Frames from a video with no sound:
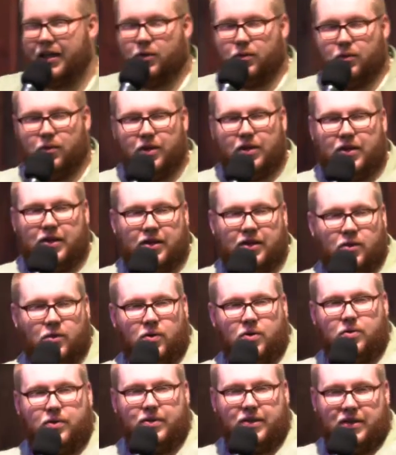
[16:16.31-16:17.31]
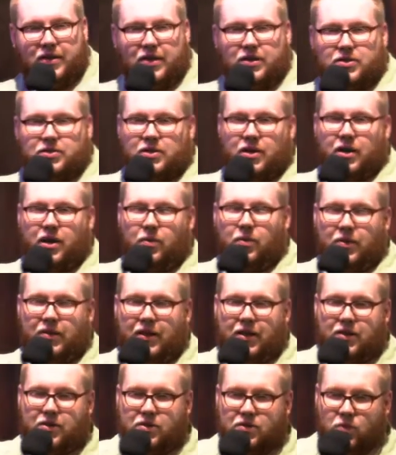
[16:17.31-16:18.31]
I get really annoyed with the dictionary
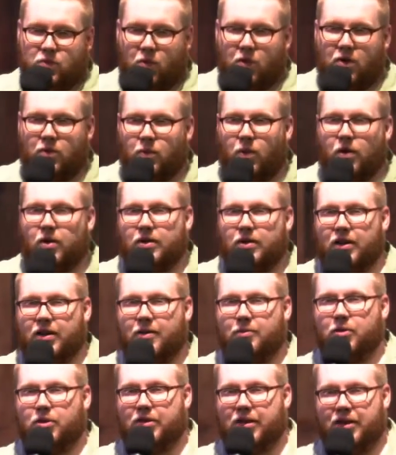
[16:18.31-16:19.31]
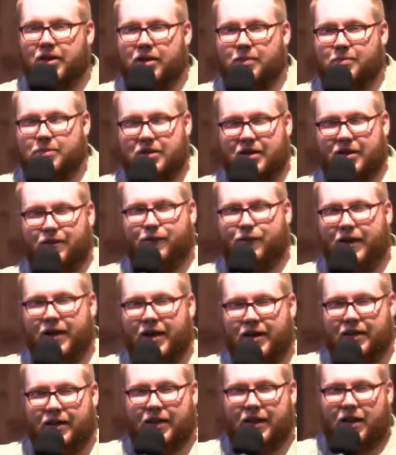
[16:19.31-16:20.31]
when they use one word that I'm looking up to
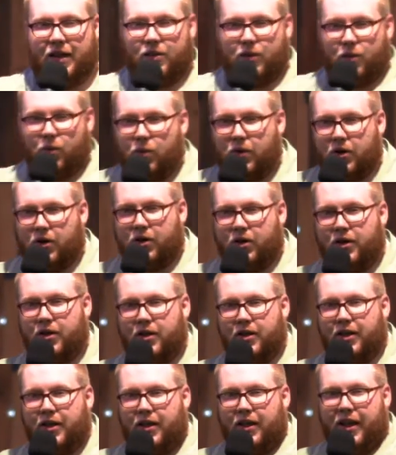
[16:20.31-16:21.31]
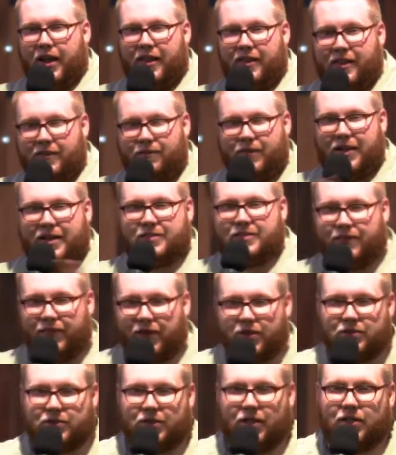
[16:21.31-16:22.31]
define the other word and then vice
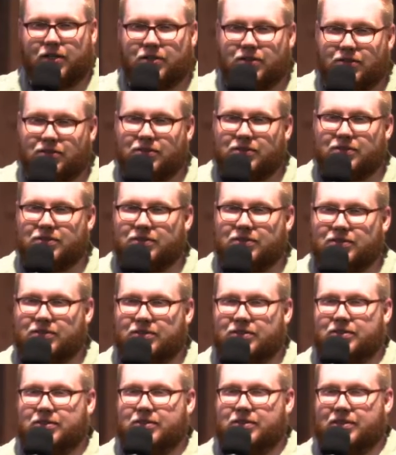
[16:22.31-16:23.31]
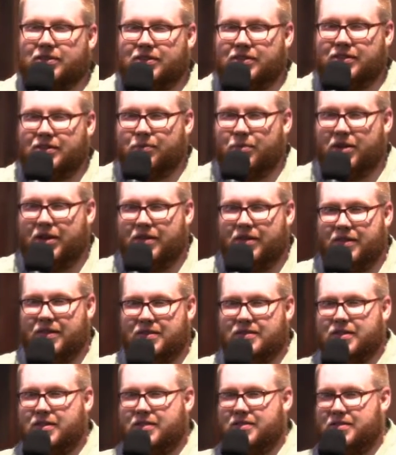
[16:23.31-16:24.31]
versa. But
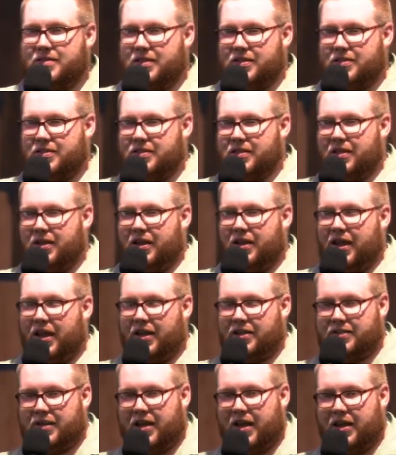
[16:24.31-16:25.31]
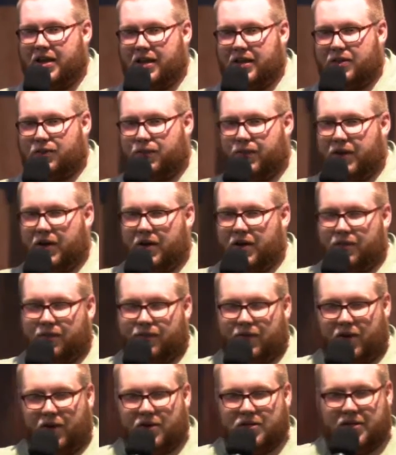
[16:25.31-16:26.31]
in this instance, anxiety is fear
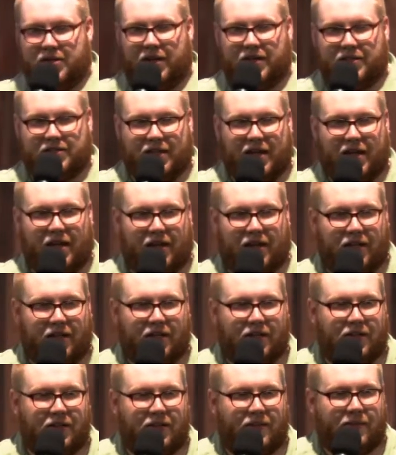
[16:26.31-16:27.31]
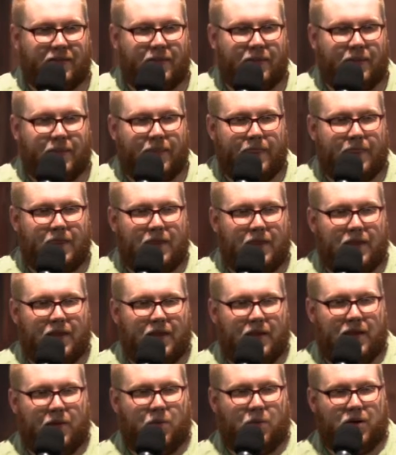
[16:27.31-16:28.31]
and fear is an anxiety.
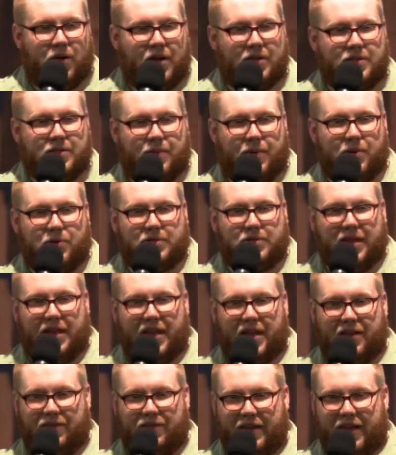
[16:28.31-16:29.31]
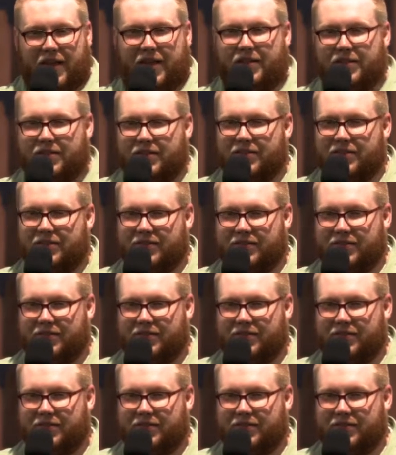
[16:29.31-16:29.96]
And we're not supposed to have that.